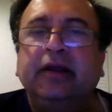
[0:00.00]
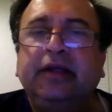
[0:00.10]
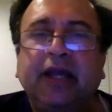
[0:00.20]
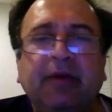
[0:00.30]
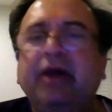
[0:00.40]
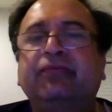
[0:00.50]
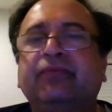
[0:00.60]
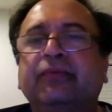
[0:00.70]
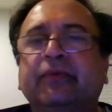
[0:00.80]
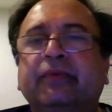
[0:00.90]
EMF,
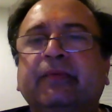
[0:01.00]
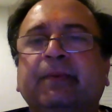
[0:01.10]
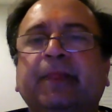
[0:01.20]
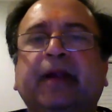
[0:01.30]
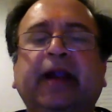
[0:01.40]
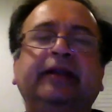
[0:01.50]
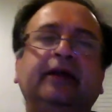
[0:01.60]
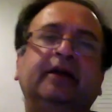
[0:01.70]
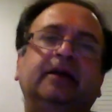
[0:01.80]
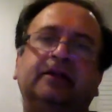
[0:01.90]
right?
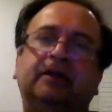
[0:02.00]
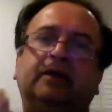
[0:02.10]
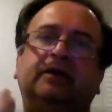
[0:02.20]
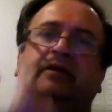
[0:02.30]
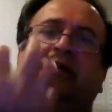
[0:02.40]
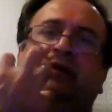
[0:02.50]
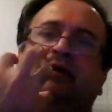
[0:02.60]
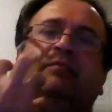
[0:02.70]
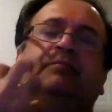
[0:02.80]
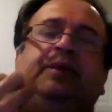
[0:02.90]
The
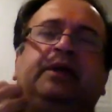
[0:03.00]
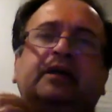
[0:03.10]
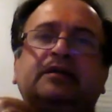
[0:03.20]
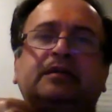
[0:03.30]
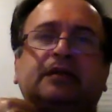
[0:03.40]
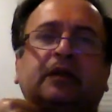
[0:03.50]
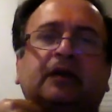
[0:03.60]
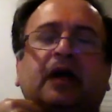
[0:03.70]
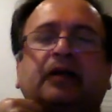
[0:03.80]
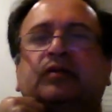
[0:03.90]
B is
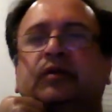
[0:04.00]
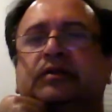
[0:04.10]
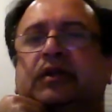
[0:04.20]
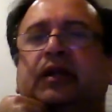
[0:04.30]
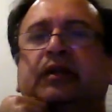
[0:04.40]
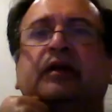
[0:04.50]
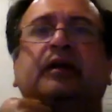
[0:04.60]
continuously